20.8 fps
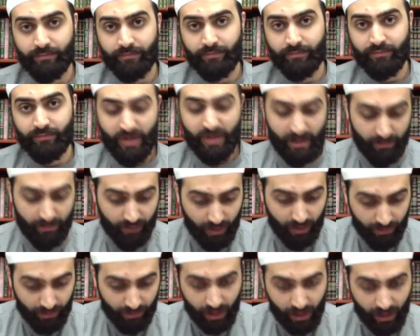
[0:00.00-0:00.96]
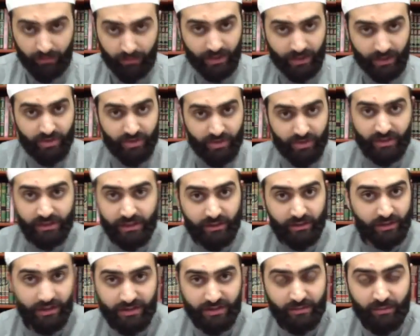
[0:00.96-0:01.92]
Every other obligation, there's a
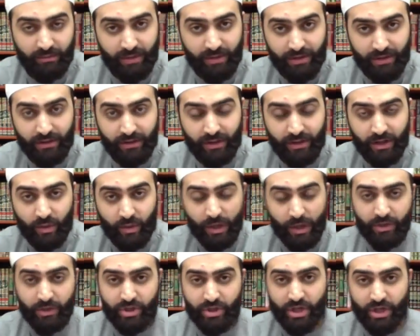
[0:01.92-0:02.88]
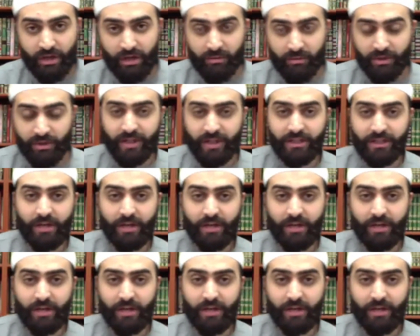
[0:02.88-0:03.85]
clear-cut, simple method. Why when Shahr Ramadan comes, we
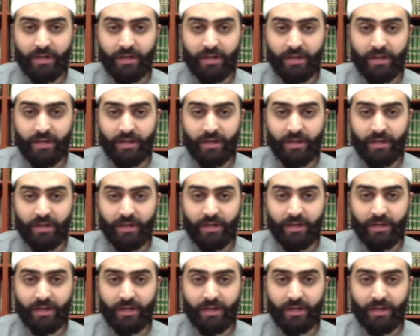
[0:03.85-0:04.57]
have to refer to an expert?